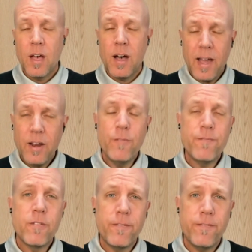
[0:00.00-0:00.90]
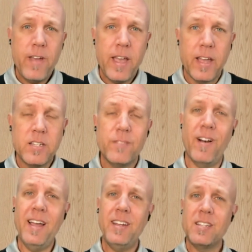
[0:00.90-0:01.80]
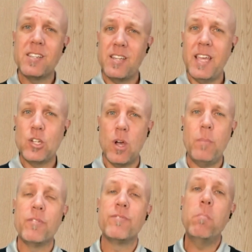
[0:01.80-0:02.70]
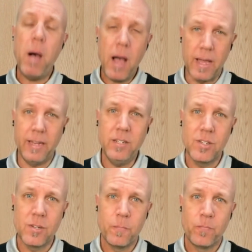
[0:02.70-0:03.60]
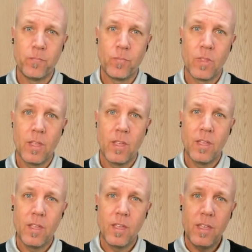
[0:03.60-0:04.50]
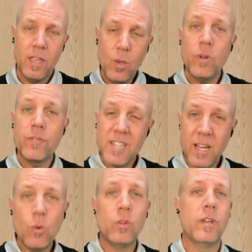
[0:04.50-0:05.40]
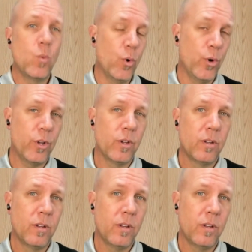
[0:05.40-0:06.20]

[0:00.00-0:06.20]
I know for a fact, if I didn't stay top of mind, he would have done all that work.